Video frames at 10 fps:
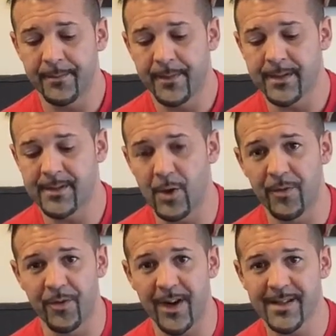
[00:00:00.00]
And so
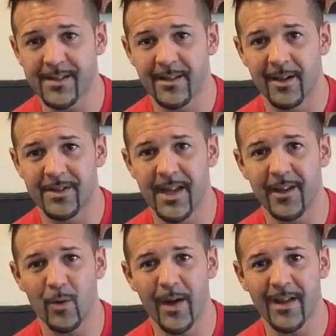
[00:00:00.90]
for us, our
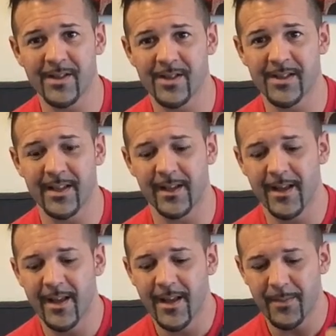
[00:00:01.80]
takeaway is just that,
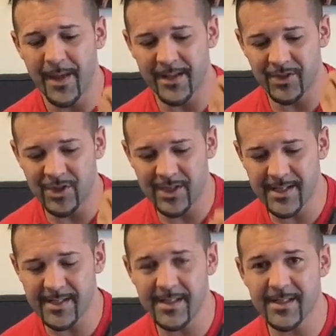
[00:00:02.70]
man,
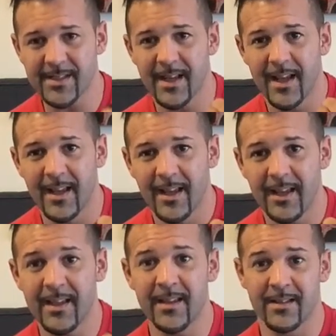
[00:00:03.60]
Jesus
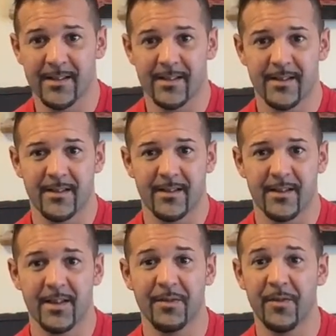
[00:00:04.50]
is
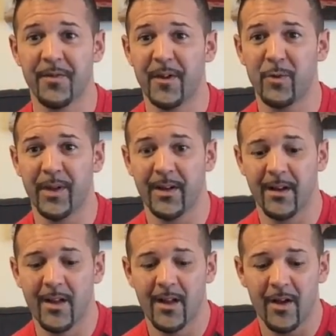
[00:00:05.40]
the fulfillment
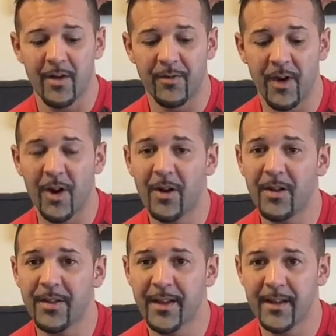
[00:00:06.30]
of
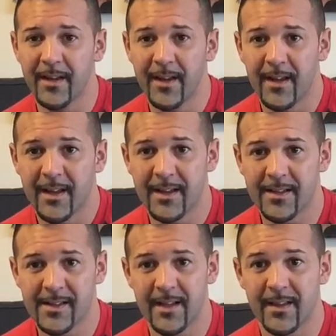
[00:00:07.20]
all that
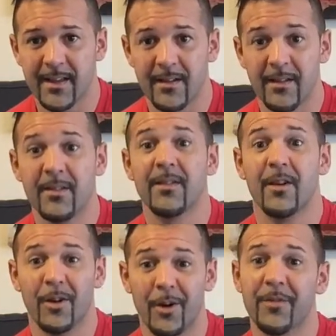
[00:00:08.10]
he'd said, that
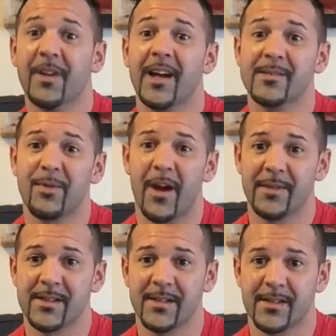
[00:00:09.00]
all of God's
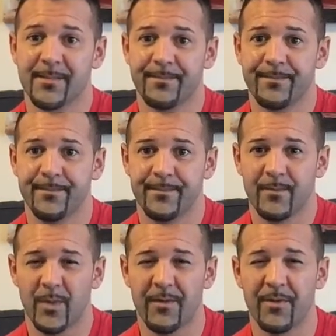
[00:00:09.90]
promises,
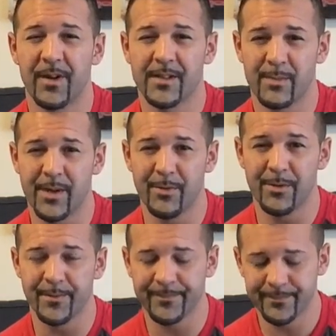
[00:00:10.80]
right, for his people.